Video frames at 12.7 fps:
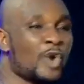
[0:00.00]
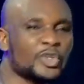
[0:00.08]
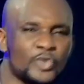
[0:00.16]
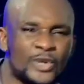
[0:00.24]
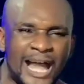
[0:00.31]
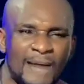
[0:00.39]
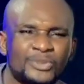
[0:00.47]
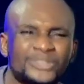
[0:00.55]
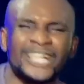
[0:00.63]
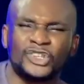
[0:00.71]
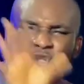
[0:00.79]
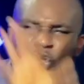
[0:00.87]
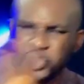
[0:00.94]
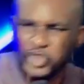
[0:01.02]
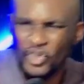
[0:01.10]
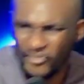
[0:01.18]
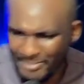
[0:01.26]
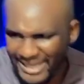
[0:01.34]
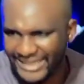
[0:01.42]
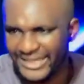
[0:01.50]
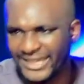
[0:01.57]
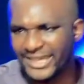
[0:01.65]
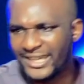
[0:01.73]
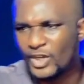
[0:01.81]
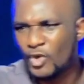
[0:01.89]
what will happen. The thoughts of men
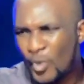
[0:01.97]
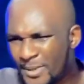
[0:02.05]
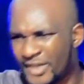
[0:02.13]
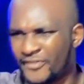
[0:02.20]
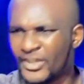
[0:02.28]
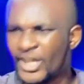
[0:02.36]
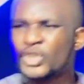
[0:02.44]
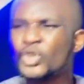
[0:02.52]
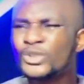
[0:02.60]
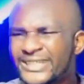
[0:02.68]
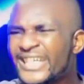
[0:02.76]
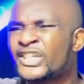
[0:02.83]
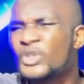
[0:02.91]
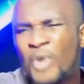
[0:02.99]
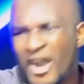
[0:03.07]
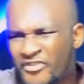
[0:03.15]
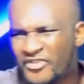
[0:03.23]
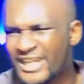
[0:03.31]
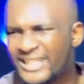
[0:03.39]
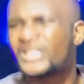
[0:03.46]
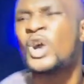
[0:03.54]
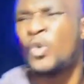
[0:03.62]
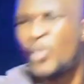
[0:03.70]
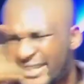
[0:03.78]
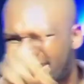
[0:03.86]
will be revealed. You think you have friends,
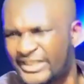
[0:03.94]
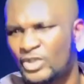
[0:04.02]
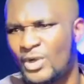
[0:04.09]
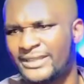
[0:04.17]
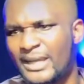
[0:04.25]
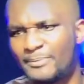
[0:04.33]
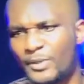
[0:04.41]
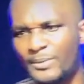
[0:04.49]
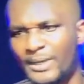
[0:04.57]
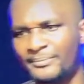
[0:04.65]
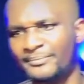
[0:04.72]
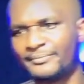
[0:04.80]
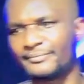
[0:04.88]
wait till you enter problem.